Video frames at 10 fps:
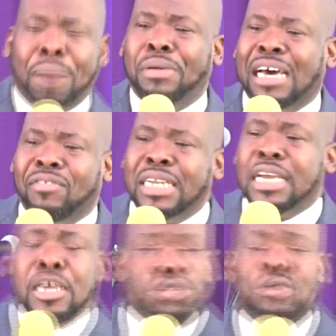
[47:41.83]
beloved,
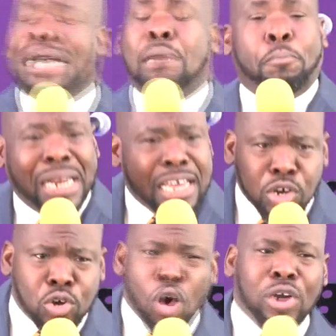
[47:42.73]
you can play
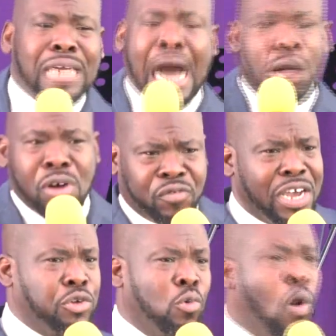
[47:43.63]
God however
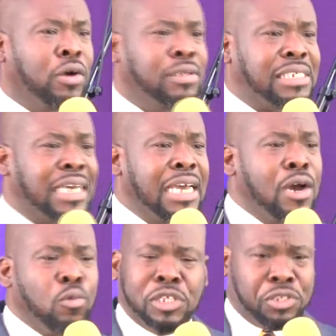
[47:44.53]
you want.
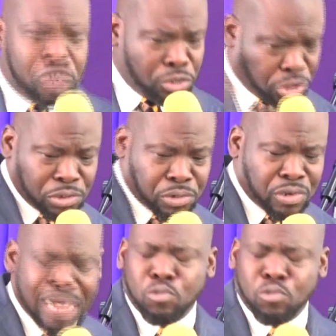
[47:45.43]
With your children,